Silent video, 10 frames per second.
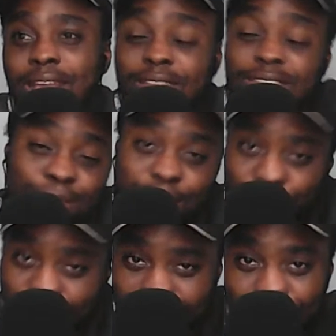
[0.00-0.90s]
Smith Rowe
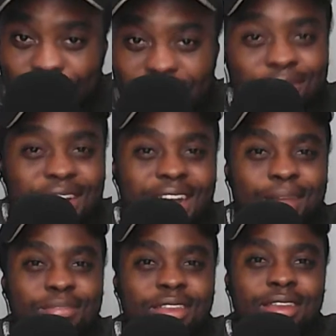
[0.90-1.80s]
has now been given
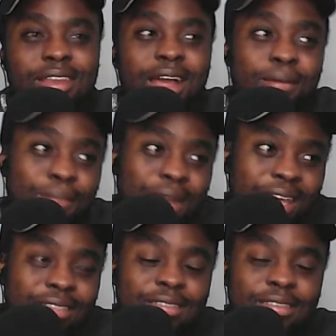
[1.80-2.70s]
captain
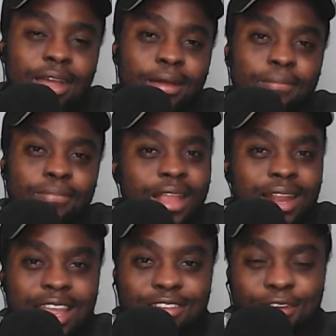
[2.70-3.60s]
against
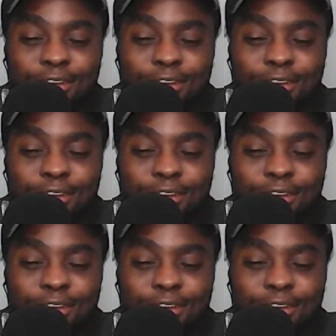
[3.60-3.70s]
Leyton